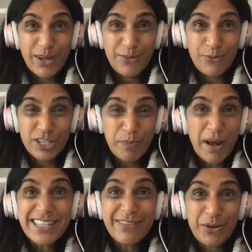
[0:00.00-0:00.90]

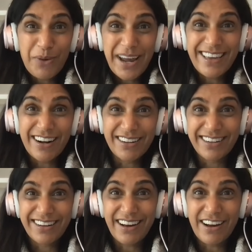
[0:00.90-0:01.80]
responsive in a way that
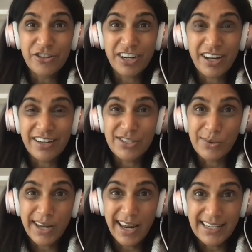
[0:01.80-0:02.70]
undercut his
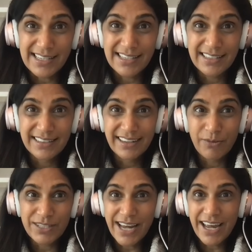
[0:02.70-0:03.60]
own case.
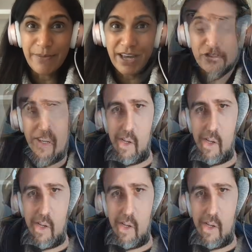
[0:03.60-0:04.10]
Was I imagining